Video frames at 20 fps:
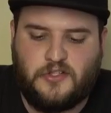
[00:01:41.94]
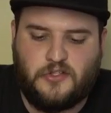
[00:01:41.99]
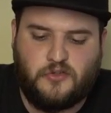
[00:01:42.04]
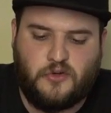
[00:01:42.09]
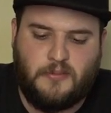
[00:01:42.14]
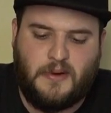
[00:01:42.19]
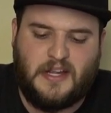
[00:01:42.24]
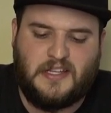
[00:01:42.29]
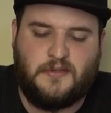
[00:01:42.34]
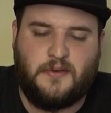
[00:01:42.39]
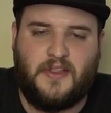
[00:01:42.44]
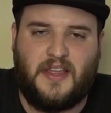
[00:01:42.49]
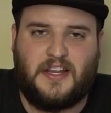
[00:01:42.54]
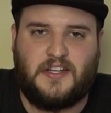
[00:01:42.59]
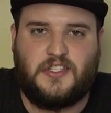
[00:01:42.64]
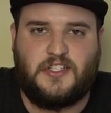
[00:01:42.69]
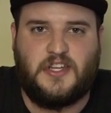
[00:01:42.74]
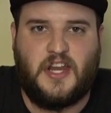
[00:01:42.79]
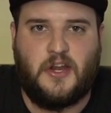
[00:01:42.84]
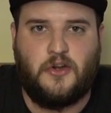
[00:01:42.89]
just reminds me like
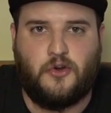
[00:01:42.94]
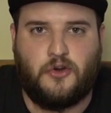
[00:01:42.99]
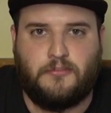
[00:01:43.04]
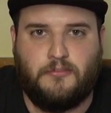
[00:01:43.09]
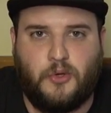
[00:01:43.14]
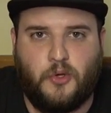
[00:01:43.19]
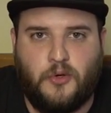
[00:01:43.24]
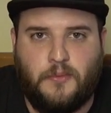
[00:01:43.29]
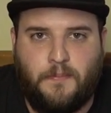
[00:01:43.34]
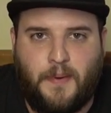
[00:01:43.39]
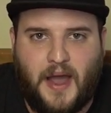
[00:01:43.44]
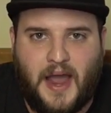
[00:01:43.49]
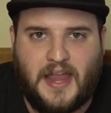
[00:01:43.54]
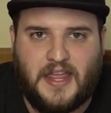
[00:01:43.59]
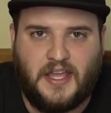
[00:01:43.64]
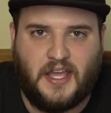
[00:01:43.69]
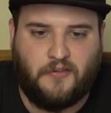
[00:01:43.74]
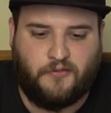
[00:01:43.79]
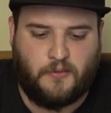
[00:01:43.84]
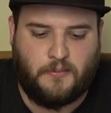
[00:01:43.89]
a standard moon
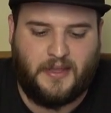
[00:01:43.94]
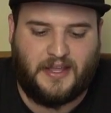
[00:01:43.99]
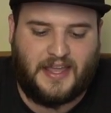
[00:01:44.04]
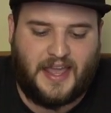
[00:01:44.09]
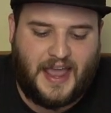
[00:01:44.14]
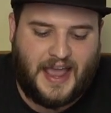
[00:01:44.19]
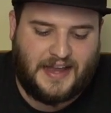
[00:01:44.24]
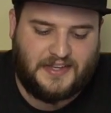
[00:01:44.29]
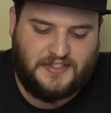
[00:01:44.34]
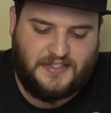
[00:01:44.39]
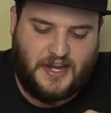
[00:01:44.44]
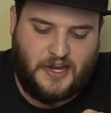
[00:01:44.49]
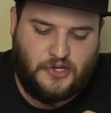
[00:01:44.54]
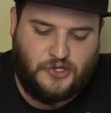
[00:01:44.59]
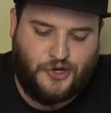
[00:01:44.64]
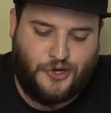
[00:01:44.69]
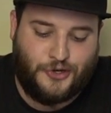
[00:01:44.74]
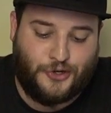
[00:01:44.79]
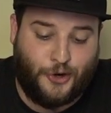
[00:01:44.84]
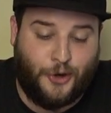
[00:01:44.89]
pie you get from the gas
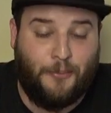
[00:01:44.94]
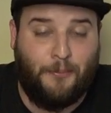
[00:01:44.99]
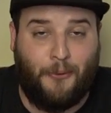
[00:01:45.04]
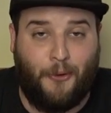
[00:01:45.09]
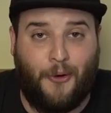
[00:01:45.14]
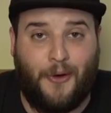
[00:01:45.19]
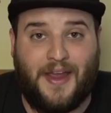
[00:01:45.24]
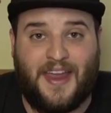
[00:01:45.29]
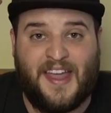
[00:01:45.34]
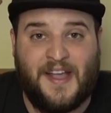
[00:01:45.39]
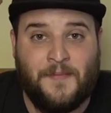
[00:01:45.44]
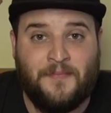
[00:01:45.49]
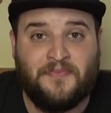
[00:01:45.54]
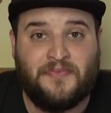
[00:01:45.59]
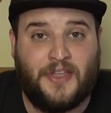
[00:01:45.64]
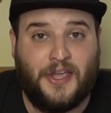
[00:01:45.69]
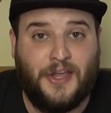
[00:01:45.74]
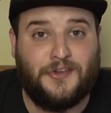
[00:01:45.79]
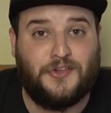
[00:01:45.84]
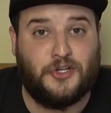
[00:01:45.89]
station. Your boy
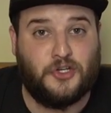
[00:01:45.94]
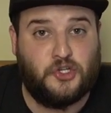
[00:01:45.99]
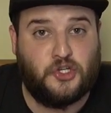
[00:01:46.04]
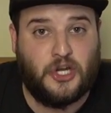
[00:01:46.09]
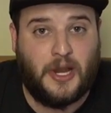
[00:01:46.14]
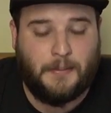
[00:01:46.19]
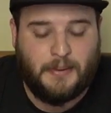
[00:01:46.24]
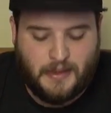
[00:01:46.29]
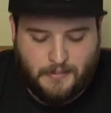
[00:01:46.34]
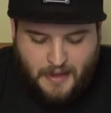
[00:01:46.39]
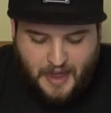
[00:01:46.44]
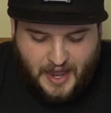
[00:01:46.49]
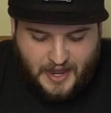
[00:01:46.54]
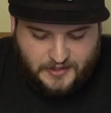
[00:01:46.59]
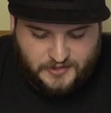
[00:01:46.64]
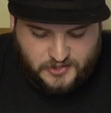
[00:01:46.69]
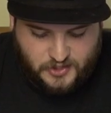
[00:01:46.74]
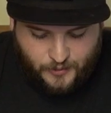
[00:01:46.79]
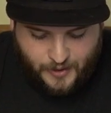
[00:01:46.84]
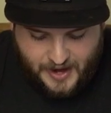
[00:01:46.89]
is a chubby
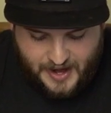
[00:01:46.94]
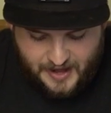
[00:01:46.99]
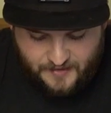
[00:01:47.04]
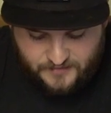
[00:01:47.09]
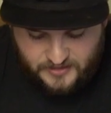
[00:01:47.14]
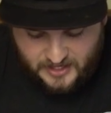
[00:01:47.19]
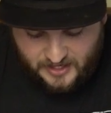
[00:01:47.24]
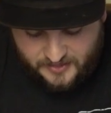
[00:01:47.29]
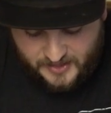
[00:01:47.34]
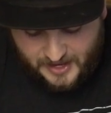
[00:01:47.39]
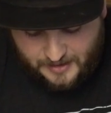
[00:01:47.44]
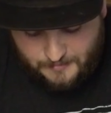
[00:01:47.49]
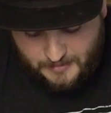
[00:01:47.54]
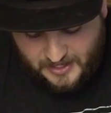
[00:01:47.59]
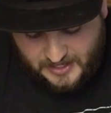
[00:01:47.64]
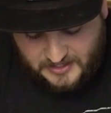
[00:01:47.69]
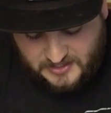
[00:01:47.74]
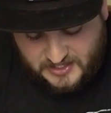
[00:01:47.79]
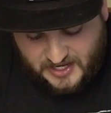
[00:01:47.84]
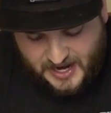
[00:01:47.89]
man, so I have done that
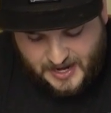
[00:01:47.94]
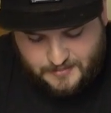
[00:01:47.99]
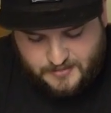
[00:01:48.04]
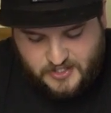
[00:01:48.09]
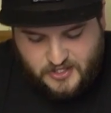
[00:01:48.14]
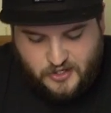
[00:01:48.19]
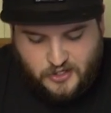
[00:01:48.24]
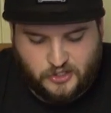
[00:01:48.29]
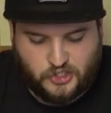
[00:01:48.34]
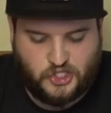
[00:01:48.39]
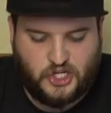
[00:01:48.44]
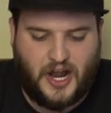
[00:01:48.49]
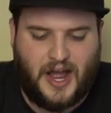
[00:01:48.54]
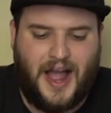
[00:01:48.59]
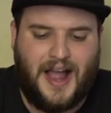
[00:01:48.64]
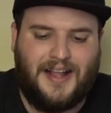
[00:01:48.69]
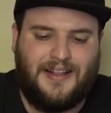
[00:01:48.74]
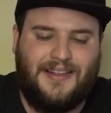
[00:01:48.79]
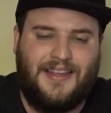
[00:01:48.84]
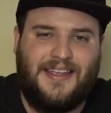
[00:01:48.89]
many a times here.
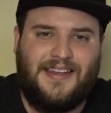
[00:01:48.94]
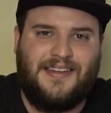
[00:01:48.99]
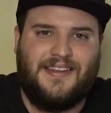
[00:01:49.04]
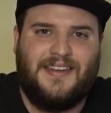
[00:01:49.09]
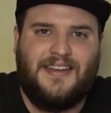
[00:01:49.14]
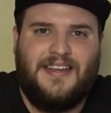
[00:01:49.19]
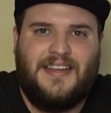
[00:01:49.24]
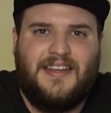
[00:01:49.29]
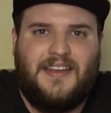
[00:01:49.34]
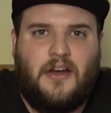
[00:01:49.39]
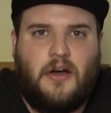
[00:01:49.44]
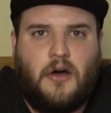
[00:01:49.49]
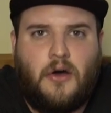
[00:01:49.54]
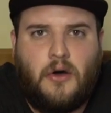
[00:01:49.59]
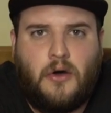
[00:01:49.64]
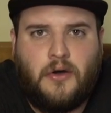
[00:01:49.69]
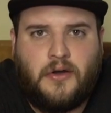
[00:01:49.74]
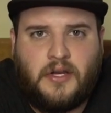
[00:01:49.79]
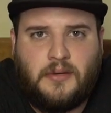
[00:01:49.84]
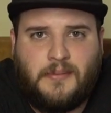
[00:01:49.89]
Chocolate,
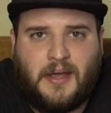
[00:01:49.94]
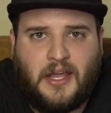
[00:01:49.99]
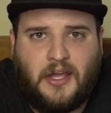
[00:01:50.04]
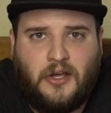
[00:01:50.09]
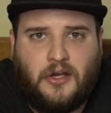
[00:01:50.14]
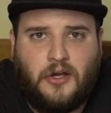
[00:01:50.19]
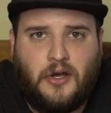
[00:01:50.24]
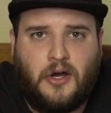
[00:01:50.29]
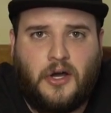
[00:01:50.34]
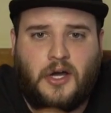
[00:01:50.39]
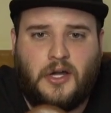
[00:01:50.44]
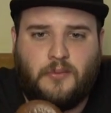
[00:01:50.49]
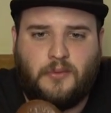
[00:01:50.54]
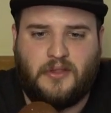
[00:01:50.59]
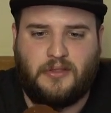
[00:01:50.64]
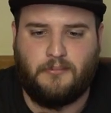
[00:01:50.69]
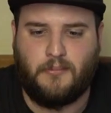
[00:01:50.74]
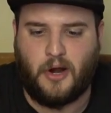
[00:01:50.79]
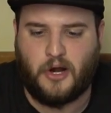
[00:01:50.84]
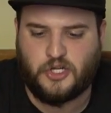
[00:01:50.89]
oh my god,
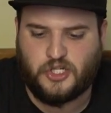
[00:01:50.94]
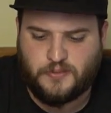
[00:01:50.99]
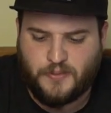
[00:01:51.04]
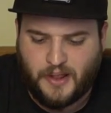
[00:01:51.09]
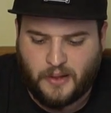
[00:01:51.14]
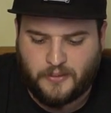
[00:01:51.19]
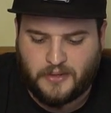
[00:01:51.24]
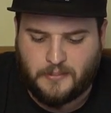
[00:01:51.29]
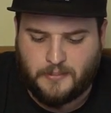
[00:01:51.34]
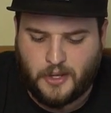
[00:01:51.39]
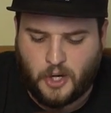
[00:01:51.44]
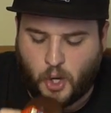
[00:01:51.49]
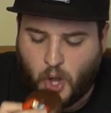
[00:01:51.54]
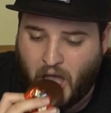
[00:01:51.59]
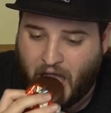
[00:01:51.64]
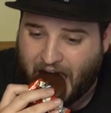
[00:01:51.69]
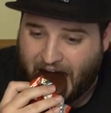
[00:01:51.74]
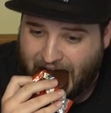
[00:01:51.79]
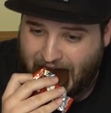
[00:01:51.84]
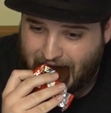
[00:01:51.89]
with marshmallow in the
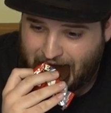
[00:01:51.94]
middle.